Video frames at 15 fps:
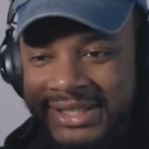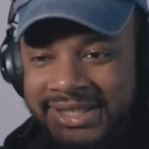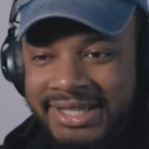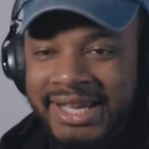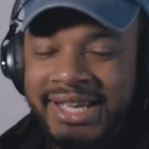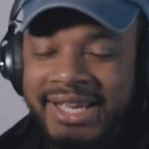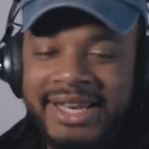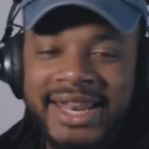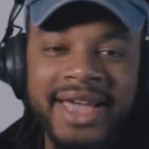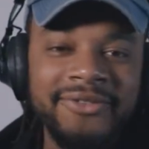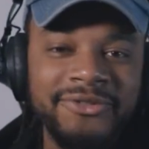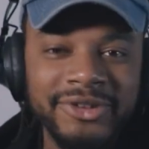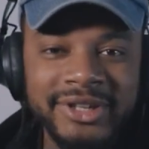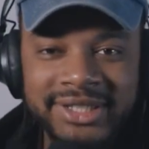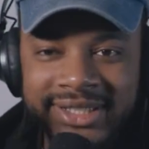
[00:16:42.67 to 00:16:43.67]
scene.
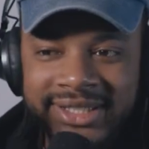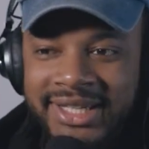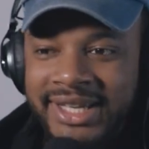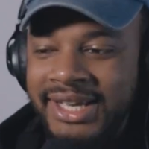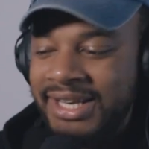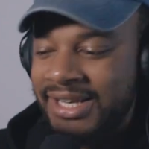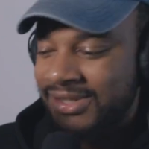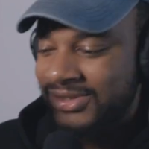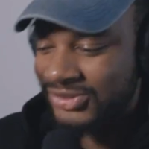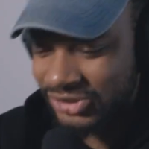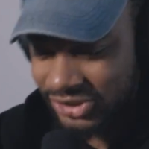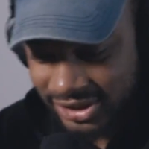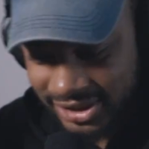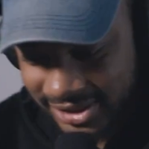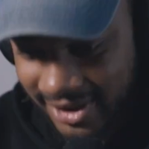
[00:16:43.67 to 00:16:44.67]
Every scene is
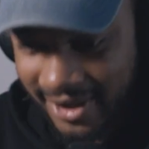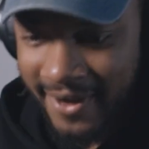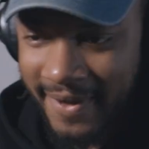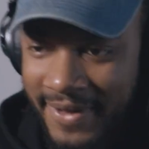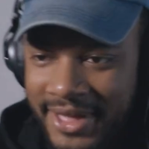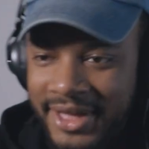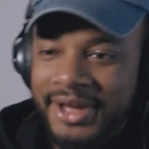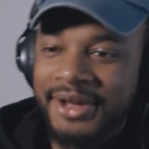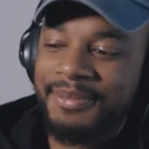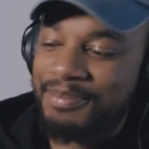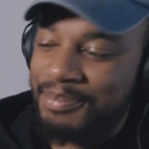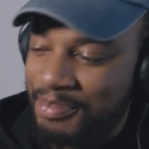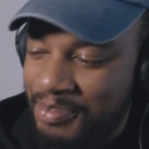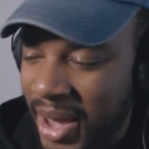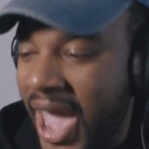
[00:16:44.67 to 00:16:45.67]
just
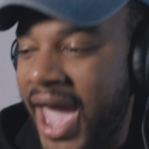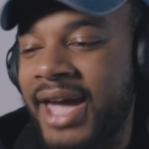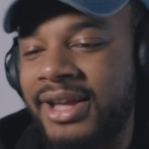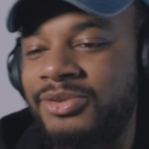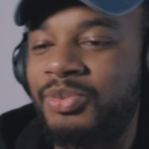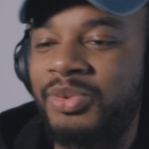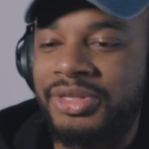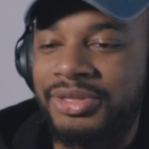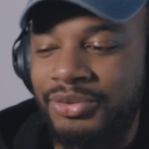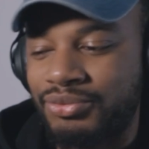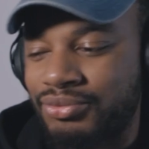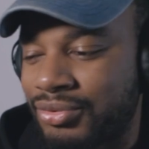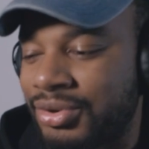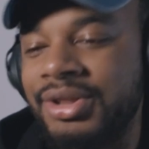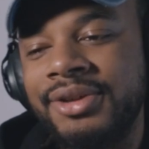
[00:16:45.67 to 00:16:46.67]
packed with a
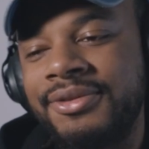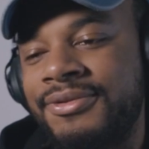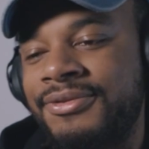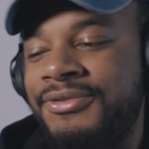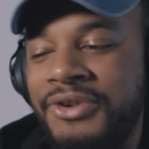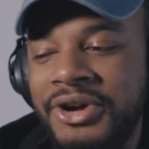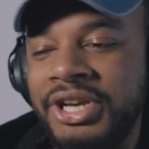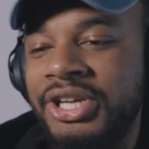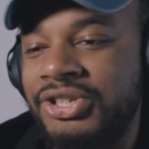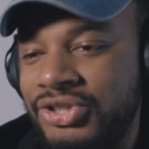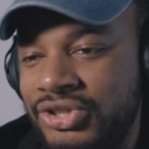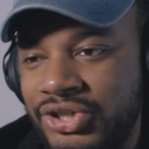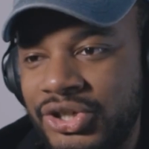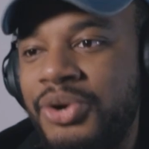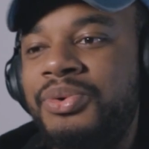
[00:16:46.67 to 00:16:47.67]
really funny
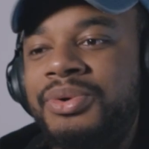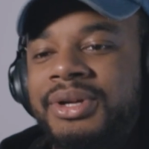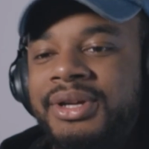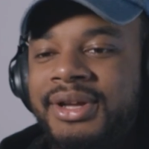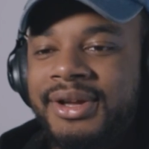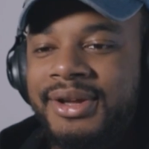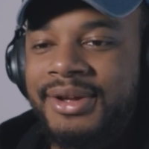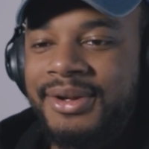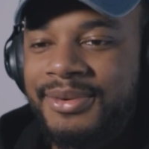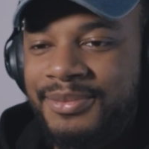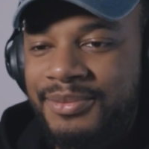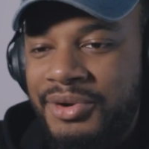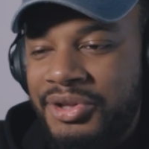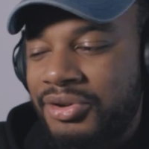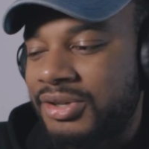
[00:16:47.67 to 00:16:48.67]
joke,
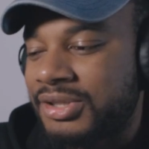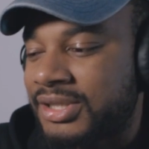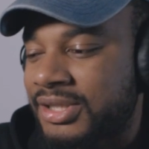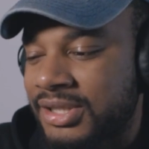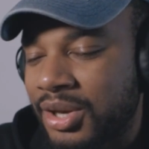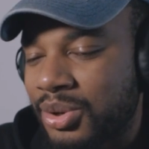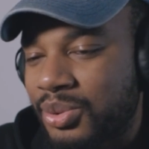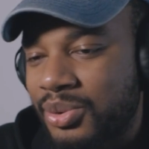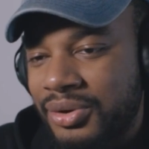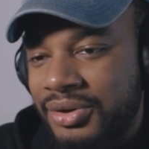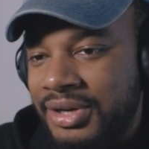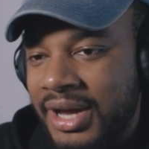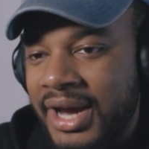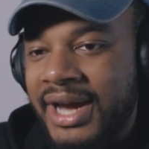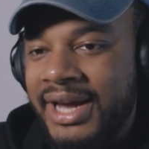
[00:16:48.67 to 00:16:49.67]
whether it's subtle or
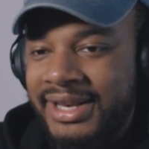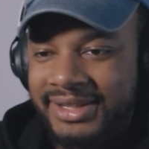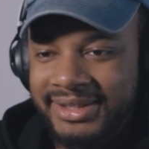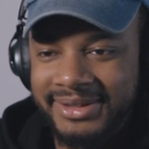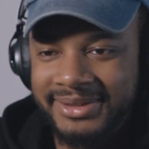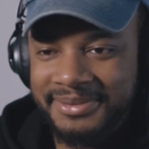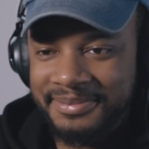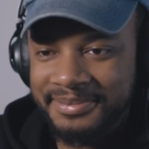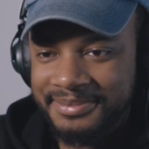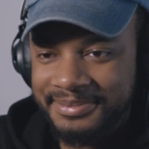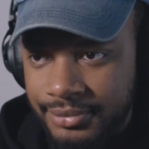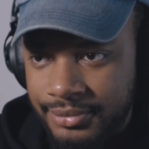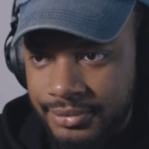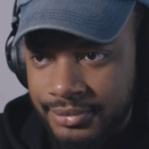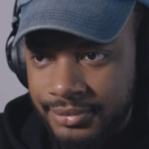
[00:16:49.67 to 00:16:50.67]
not.
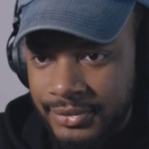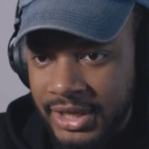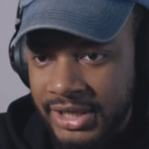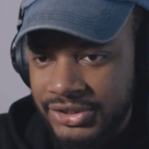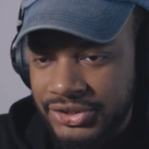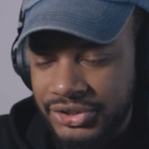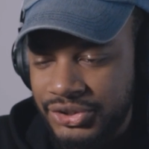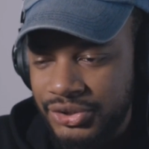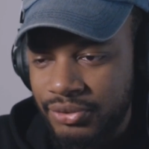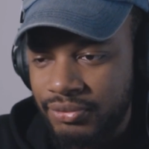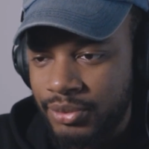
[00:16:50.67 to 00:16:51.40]
Like, it's just so